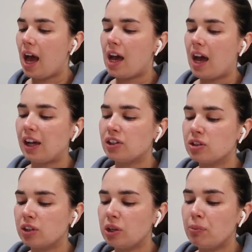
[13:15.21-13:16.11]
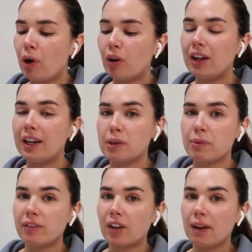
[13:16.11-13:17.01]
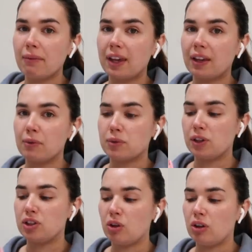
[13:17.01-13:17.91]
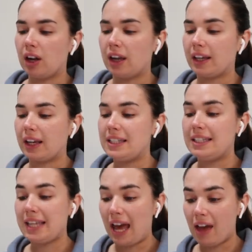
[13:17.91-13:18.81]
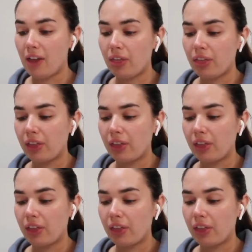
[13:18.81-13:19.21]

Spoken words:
I'm just gonna put on a little bit of light makeup so I don't look like death.